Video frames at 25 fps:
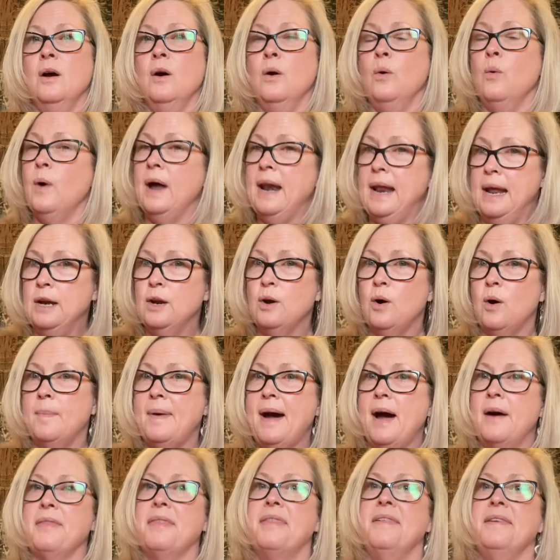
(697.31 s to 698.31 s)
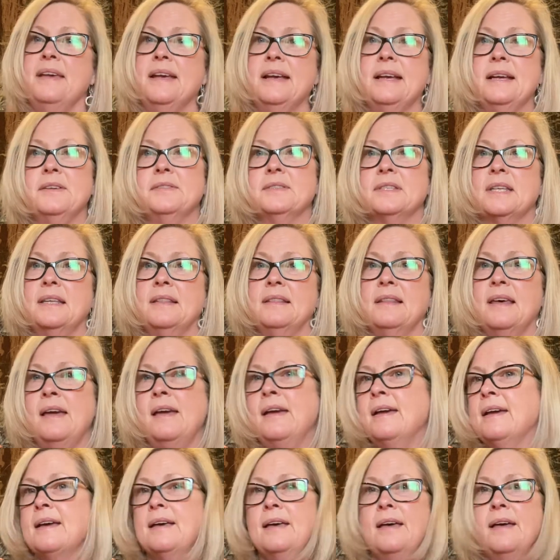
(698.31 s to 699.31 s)
what I know about Thieves and
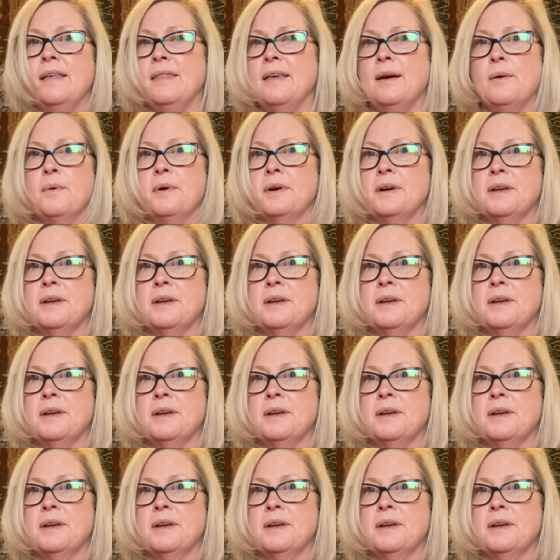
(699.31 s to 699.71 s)
like that we're,